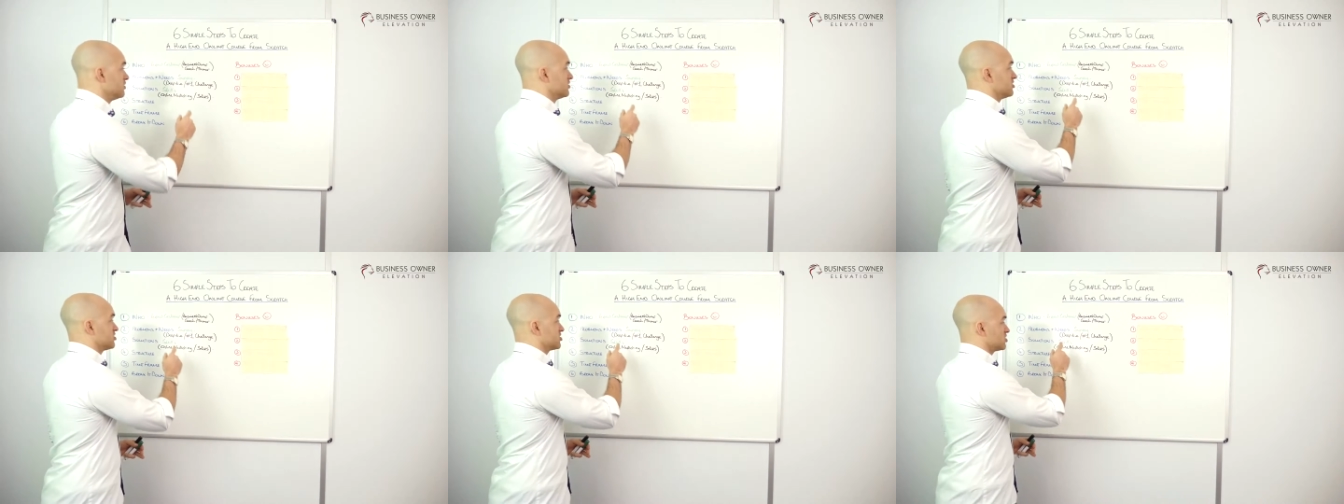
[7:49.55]

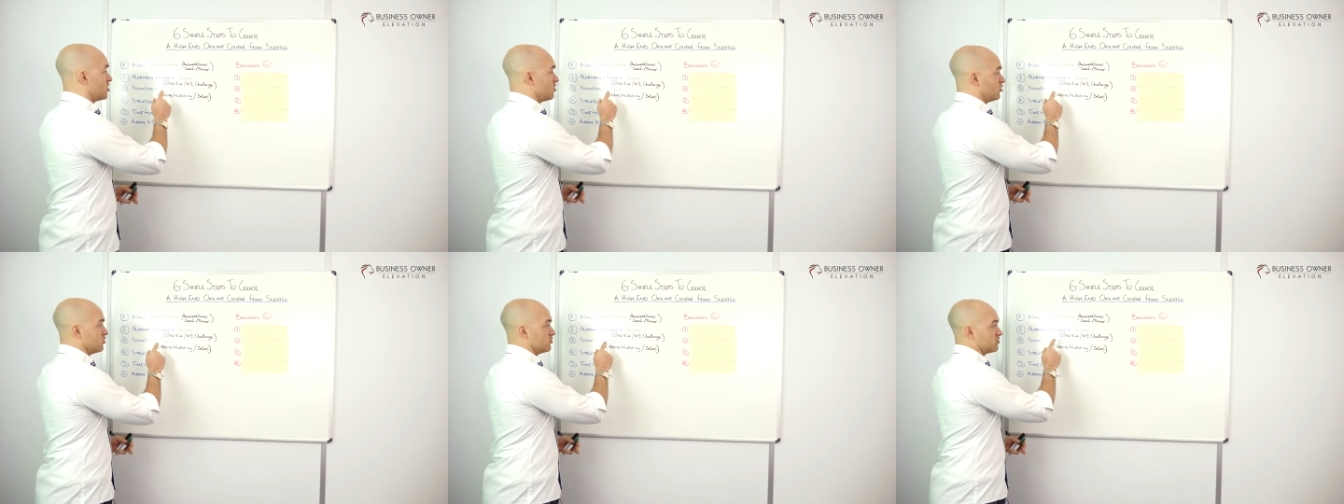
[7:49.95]
to
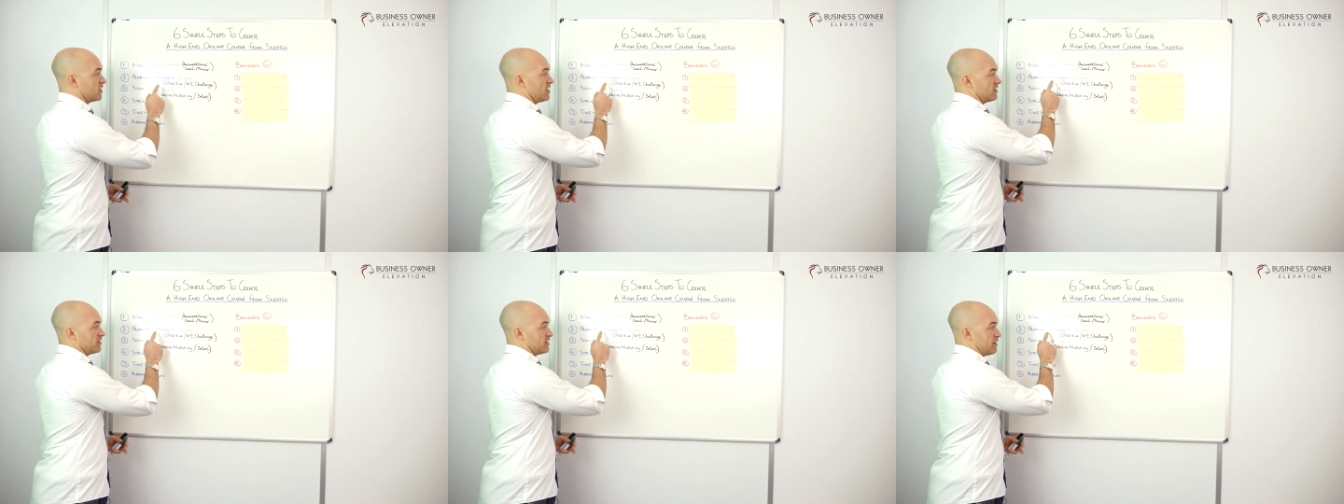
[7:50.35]
solve
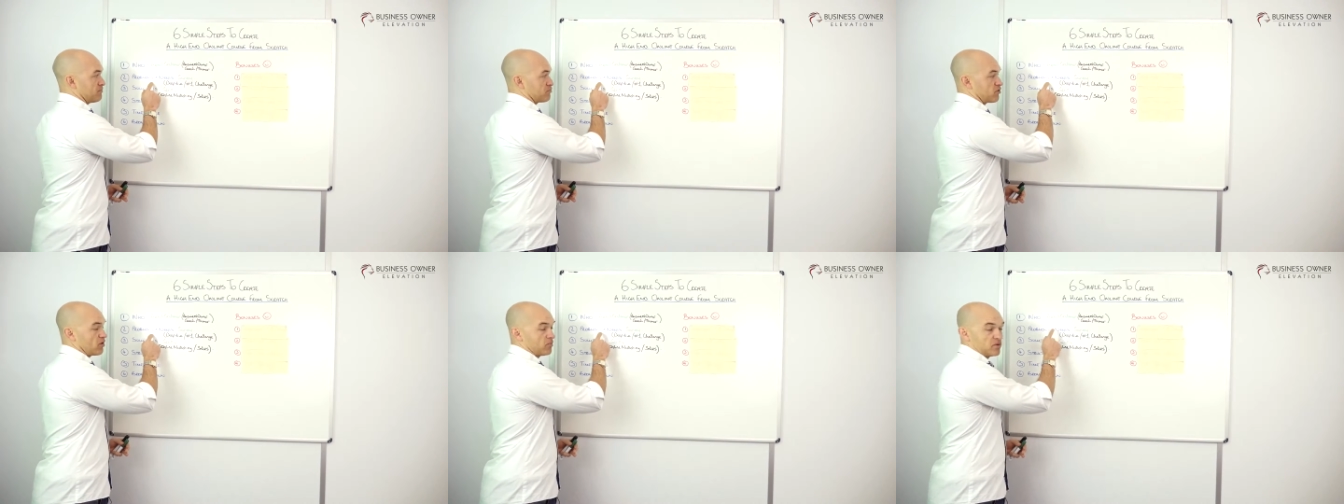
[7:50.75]
their
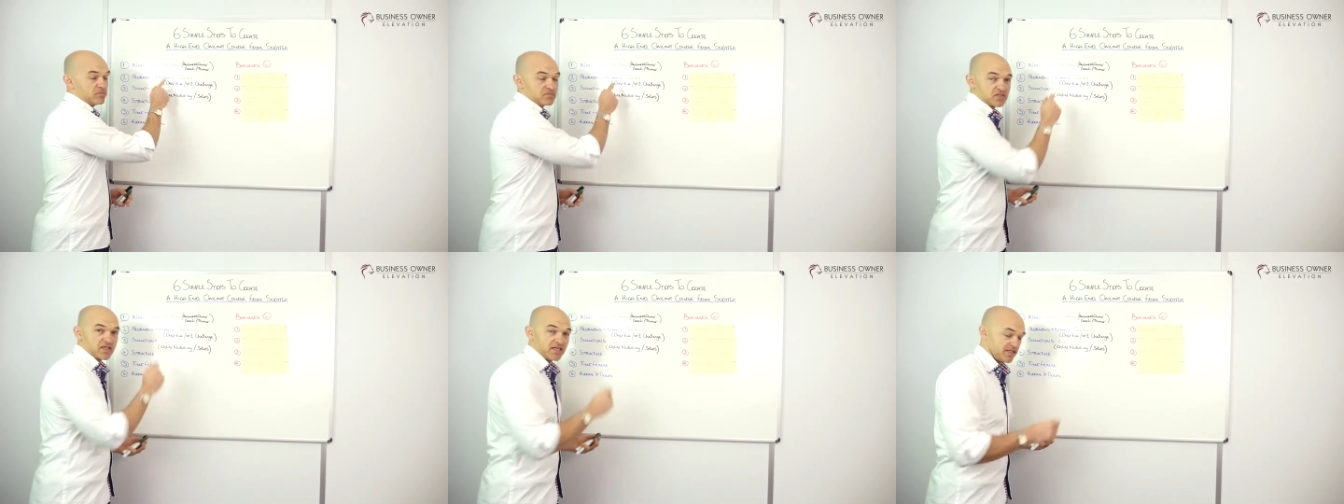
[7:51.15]

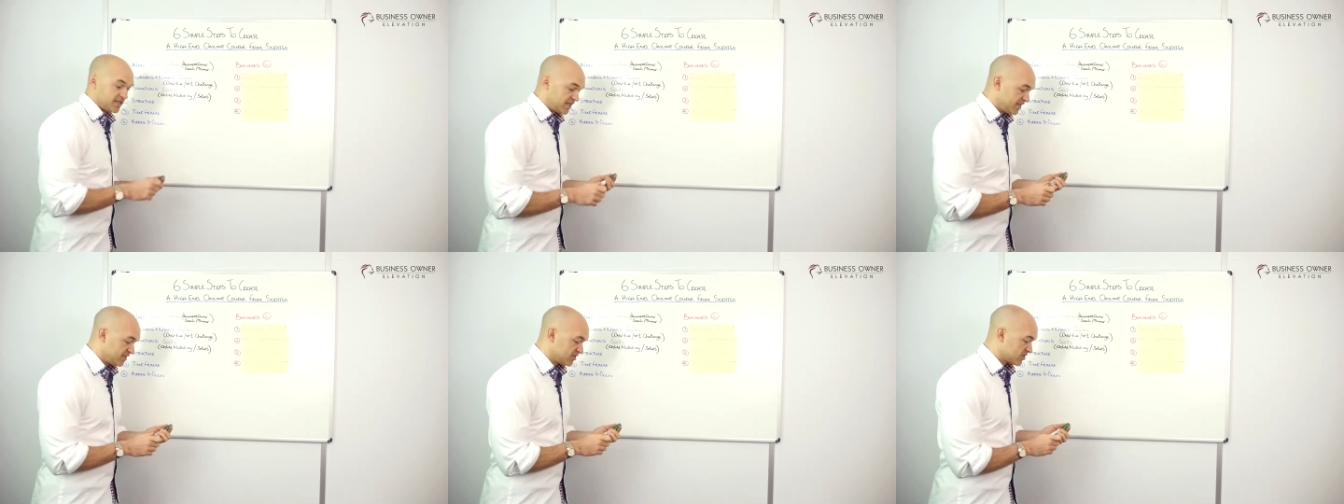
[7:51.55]
problems and
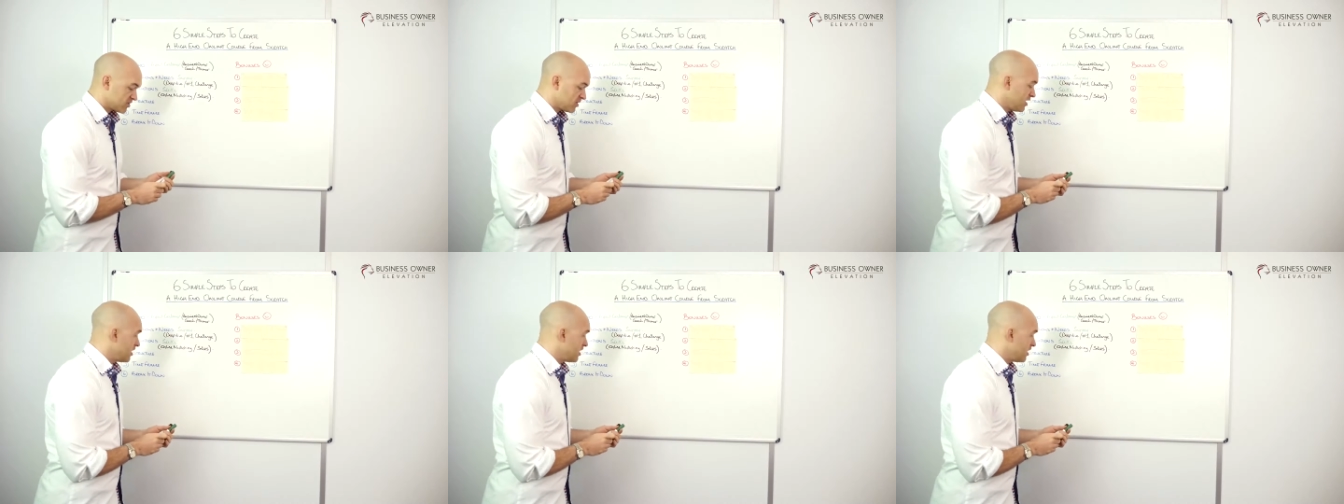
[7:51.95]
needs.